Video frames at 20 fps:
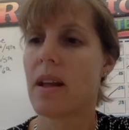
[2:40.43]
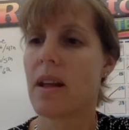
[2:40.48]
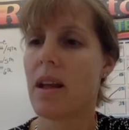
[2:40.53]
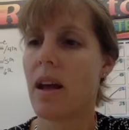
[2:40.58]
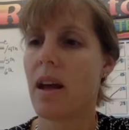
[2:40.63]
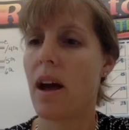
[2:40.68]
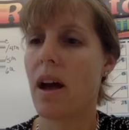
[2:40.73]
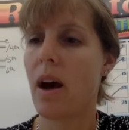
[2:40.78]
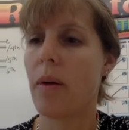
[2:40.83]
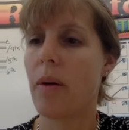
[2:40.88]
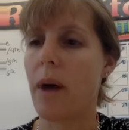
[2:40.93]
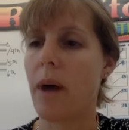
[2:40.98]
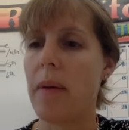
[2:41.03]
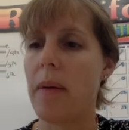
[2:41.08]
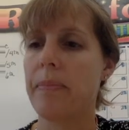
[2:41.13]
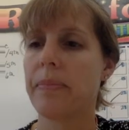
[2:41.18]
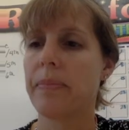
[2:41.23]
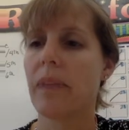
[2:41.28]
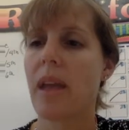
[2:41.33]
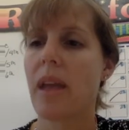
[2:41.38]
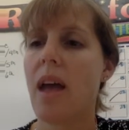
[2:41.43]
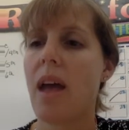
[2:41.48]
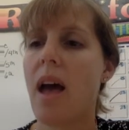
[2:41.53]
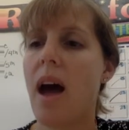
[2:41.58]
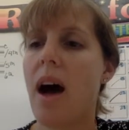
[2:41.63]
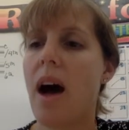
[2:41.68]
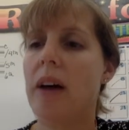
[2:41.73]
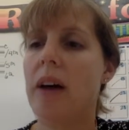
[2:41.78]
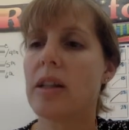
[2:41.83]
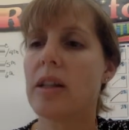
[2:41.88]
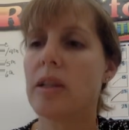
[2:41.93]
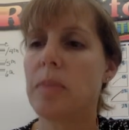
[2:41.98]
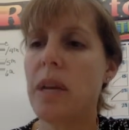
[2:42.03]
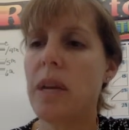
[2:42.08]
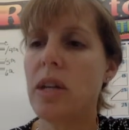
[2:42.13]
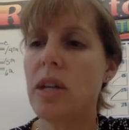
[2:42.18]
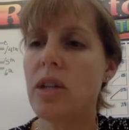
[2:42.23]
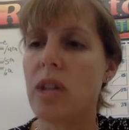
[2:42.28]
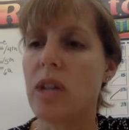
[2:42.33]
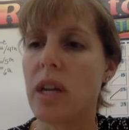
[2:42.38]
Okay. A
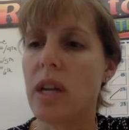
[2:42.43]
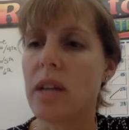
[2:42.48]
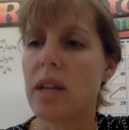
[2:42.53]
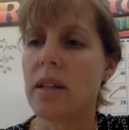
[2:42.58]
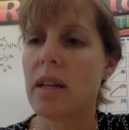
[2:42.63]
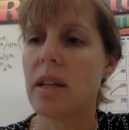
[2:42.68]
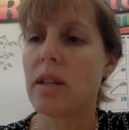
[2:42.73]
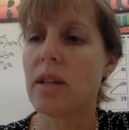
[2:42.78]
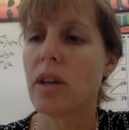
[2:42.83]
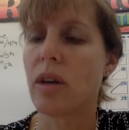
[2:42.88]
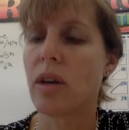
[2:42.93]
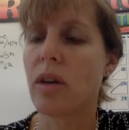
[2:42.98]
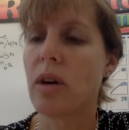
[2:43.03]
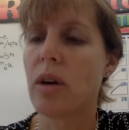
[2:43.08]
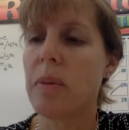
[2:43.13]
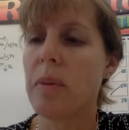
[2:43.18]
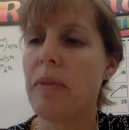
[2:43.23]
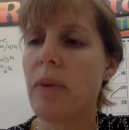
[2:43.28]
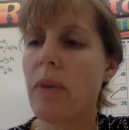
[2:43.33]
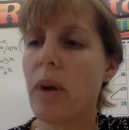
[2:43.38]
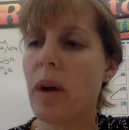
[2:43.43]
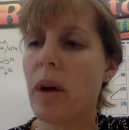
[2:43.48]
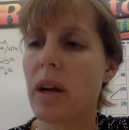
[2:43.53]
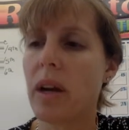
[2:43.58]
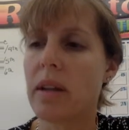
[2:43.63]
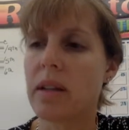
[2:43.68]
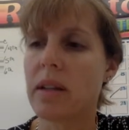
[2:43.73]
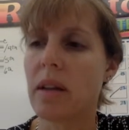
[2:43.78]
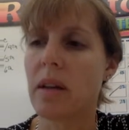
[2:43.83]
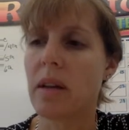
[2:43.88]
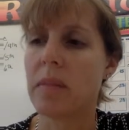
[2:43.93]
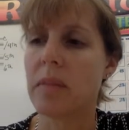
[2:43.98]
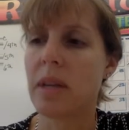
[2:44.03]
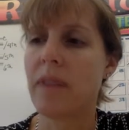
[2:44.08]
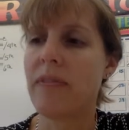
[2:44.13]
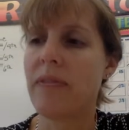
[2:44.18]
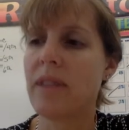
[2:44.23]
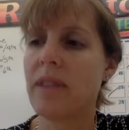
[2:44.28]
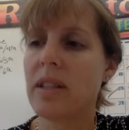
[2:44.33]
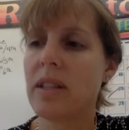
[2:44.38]
species is a group of organisms that are
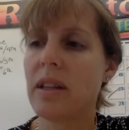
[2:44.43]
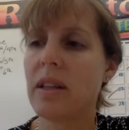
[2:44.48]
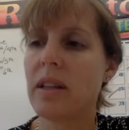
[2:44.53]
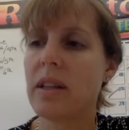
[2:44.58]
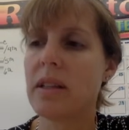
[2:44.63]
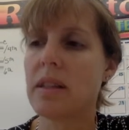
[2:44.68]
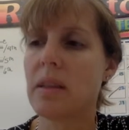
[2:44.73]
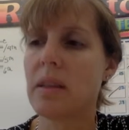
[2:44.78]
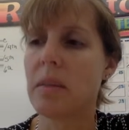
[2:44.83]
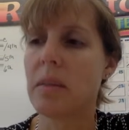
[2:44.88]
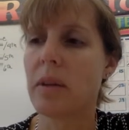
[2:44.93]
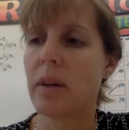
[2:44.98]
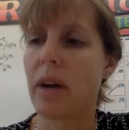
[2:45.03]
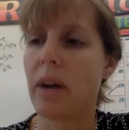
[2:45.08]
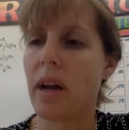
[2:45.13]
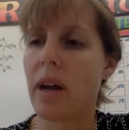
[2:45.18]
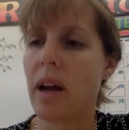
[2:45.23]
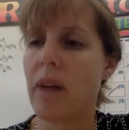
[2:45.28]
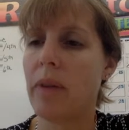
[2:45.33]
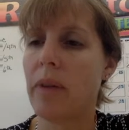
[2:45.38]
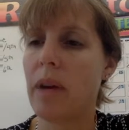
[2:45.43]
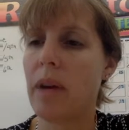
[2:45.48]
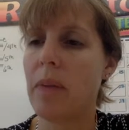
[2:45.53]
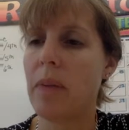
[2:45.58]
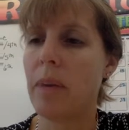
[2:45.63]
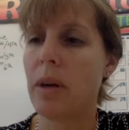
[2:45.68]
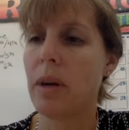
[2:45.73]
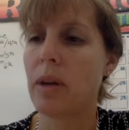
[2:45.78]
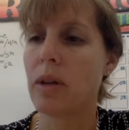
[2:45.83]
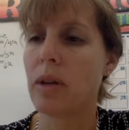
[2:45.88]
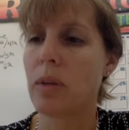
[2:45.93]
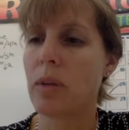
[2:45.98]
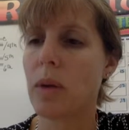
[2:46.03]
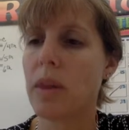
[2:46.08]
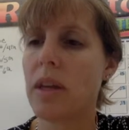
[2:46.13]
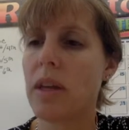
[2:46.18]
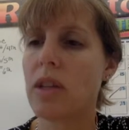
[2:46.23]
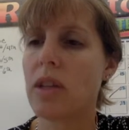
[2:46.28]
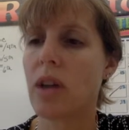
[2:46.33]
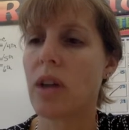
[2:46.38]
physically similar and can reproduce with
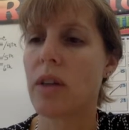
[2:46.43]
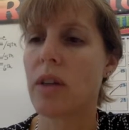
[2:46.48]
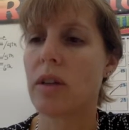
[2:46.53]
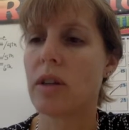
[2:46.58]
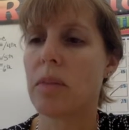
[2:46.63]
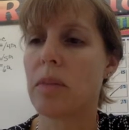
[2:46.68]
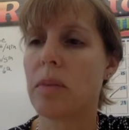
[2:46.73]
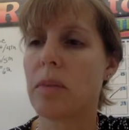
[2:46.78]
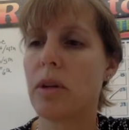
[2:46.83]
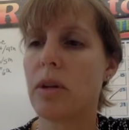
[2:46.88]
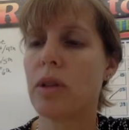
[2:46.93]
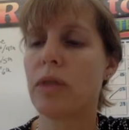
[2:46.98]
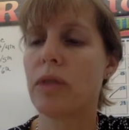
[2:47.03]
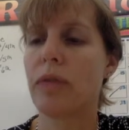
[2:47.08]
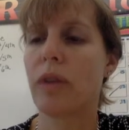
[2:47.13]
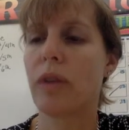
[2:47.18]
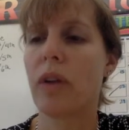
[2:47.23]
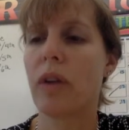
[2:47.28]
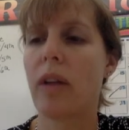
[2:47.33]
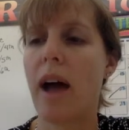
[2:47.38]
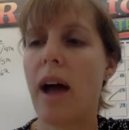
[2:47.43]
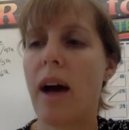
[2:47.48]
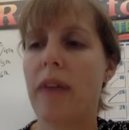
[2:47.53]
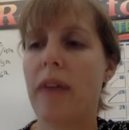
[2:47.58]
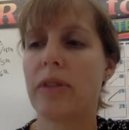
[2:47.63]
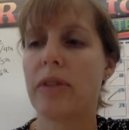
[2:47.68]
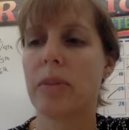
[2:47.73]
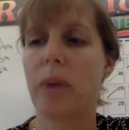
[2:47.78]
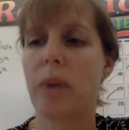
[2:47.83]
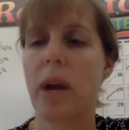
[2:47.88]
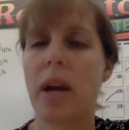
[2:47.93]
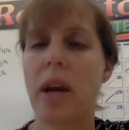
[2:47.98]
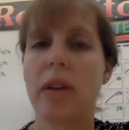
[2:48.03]
each other to produce fertile offspring.